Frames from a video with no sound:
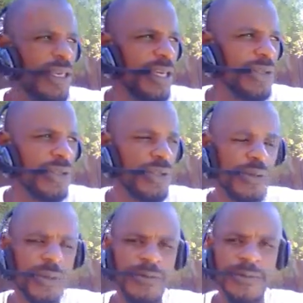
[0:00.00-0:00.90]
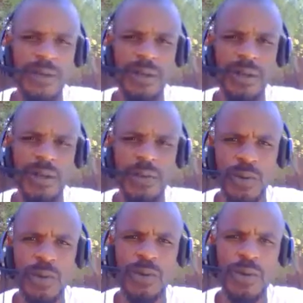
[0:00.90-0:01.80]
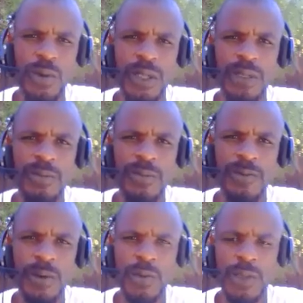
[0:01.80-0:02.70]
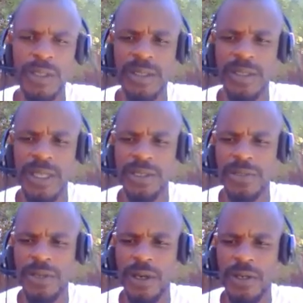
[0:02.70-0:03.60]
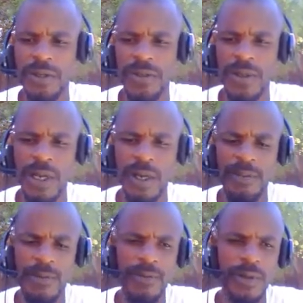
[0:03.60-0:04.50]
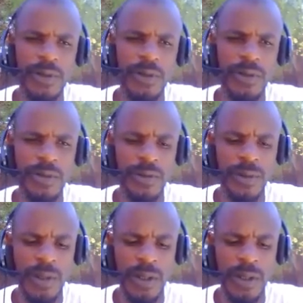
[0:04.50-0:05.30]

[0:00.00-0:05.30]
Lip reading: and shoot this video real quick before we get the day started, before noon.